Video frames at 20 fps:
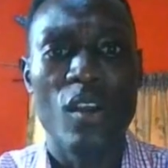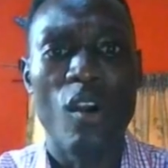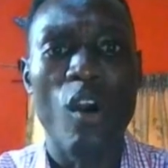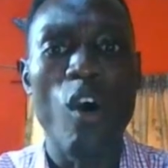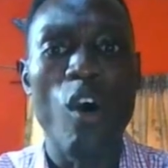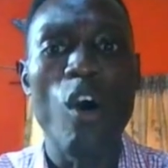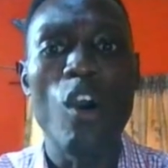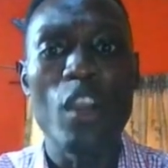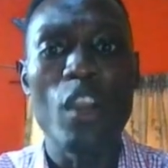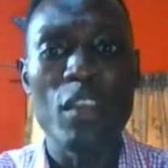
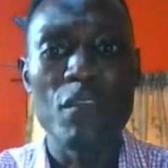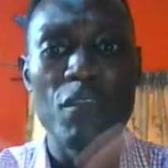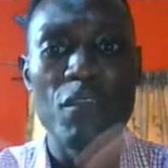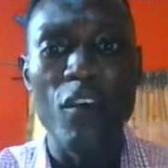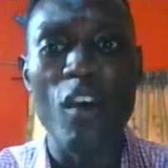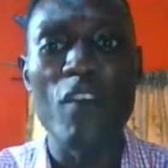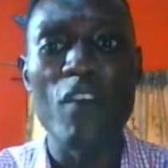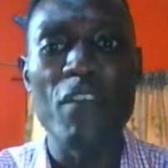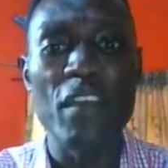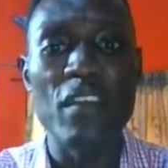or
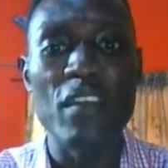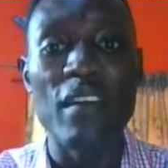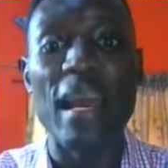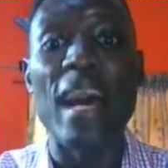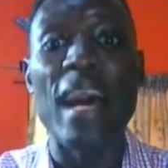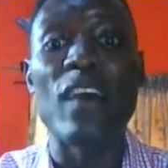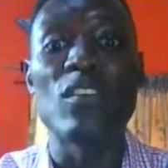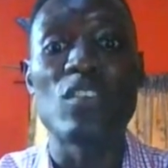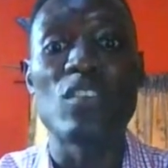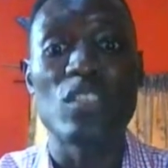revolving
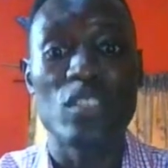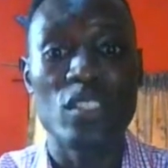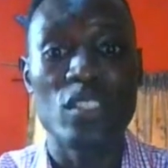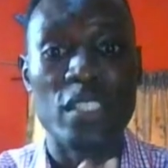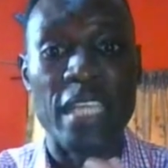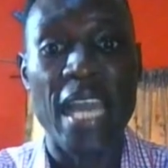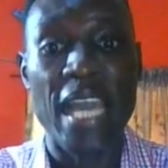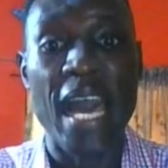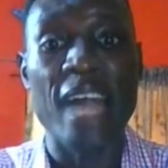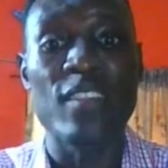around
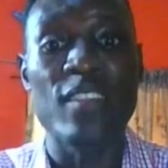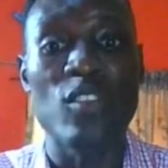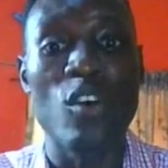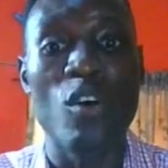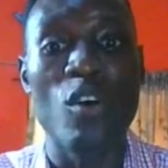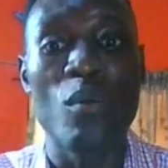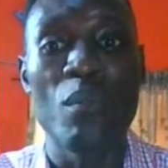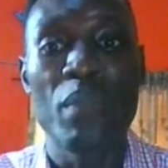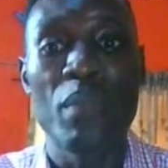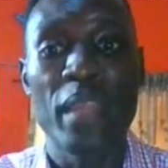the
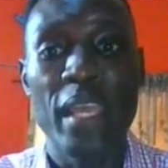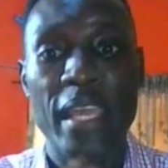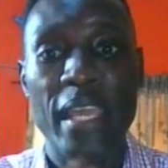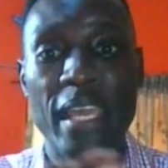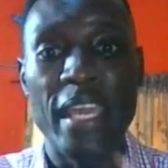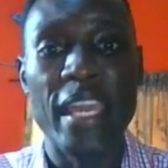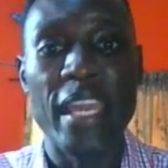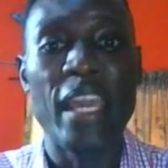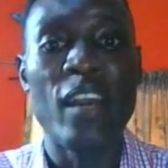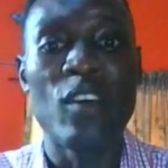atom
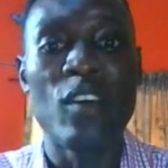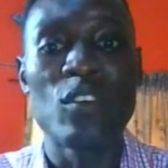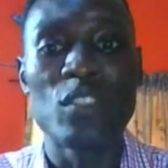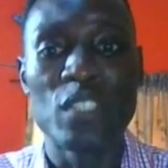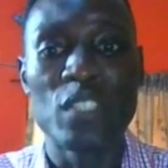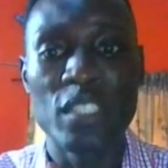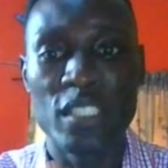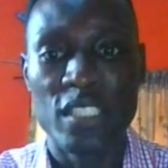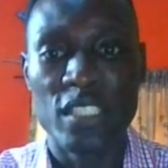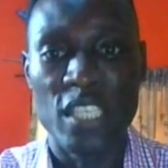
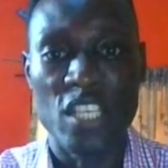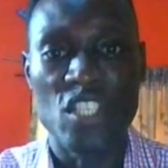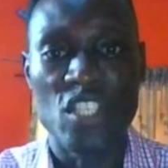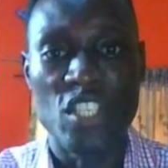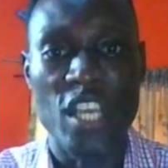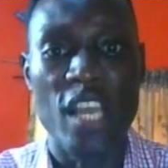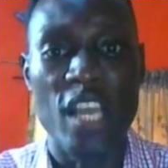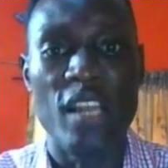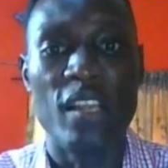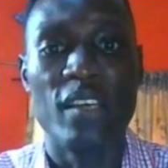in the
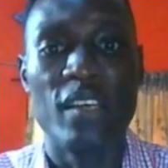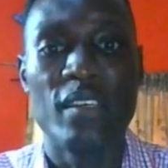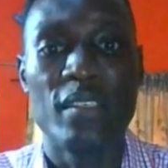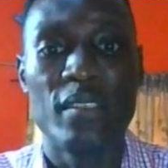shell.